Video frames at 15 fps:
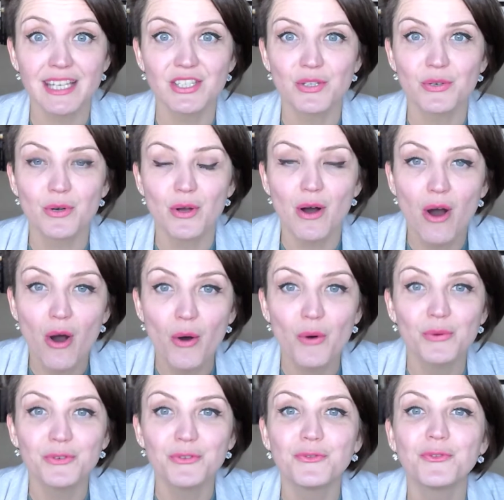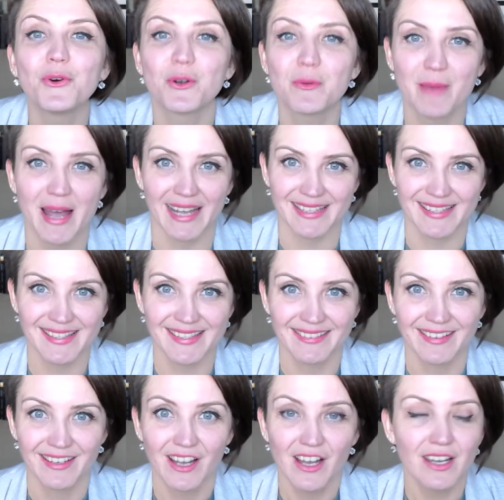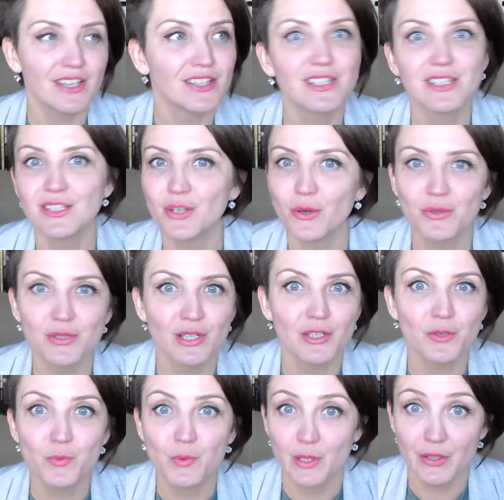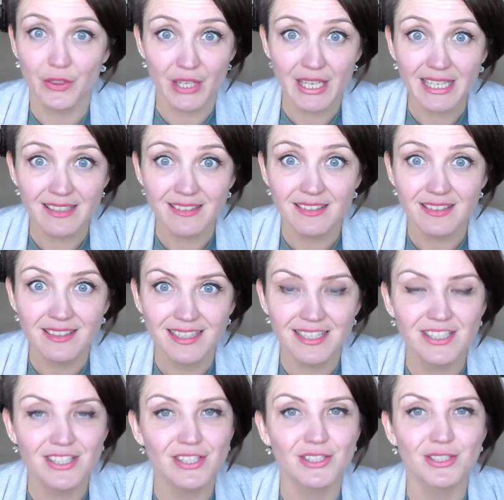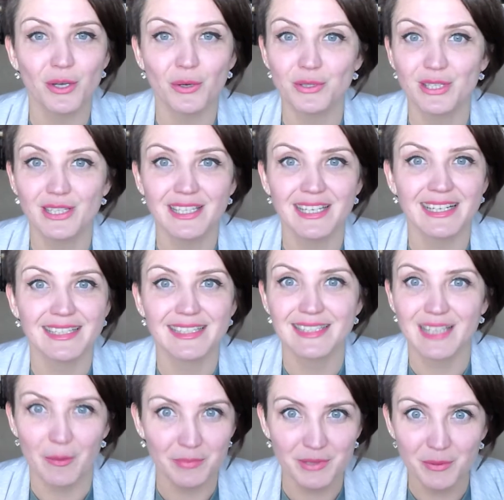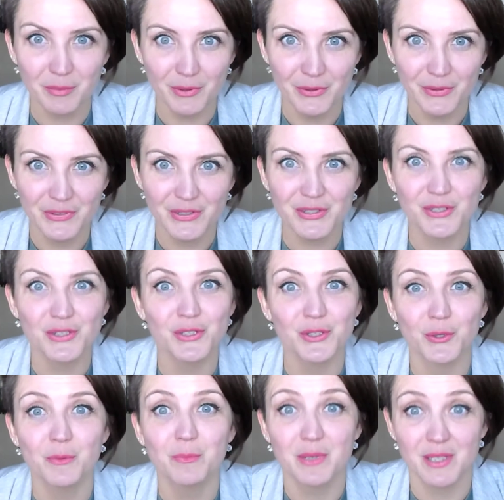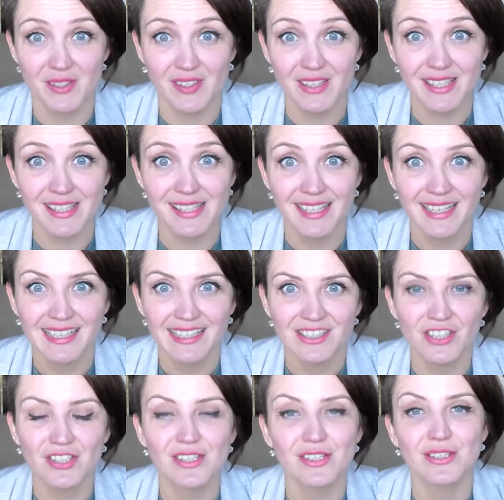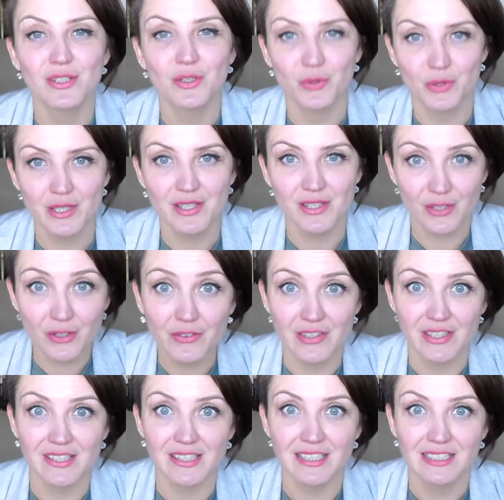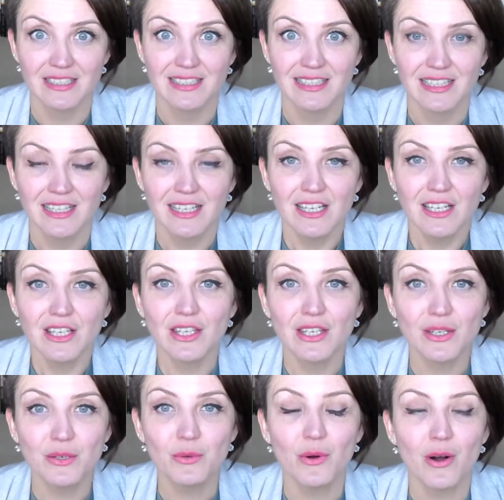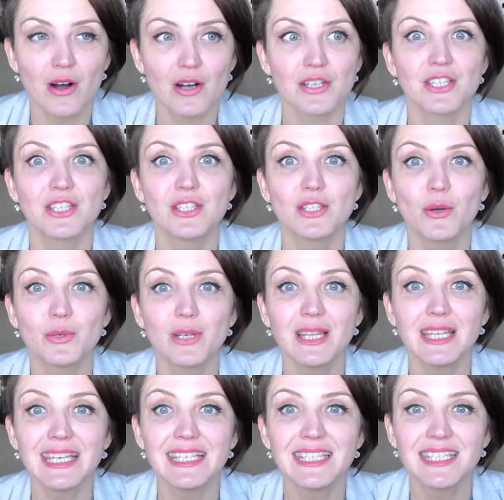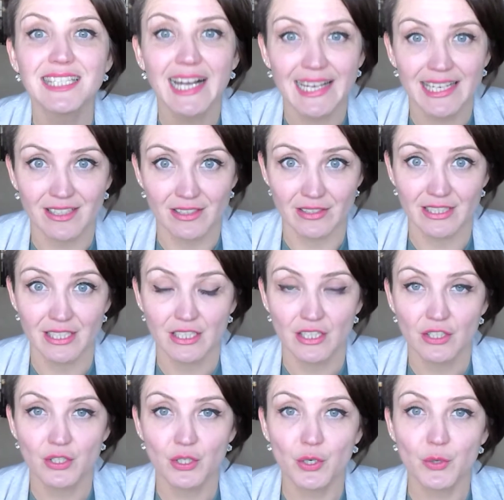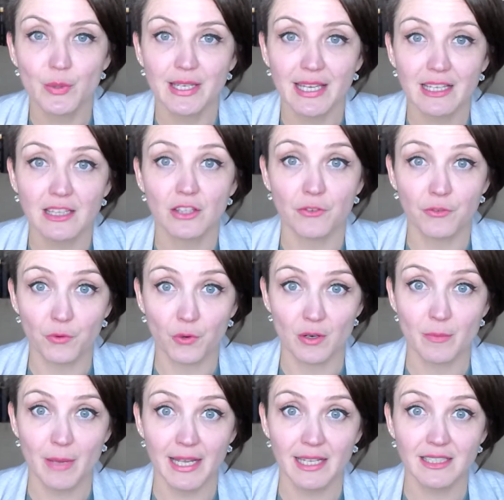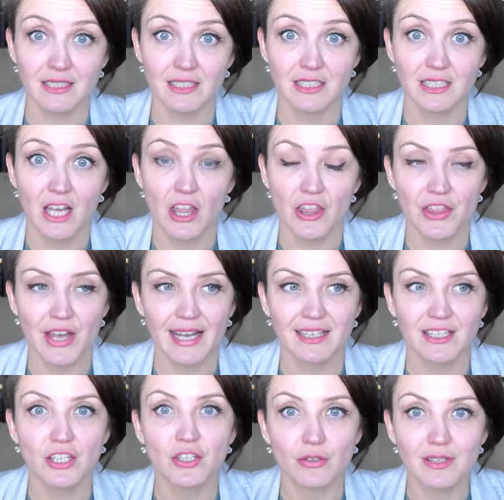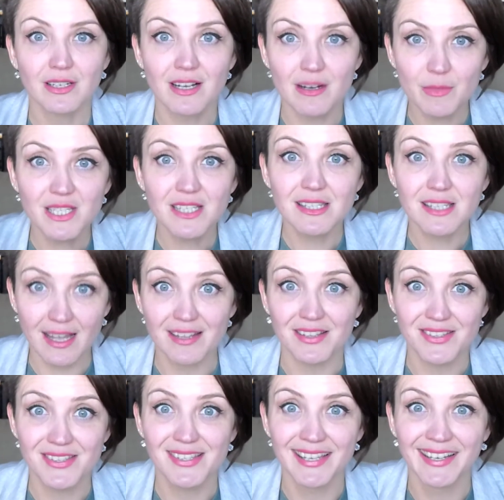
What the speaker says: your own formats. It's totally worth it. It's totally acceptable. This is your business. This is your service. You are totally entitled to create the format that your common sense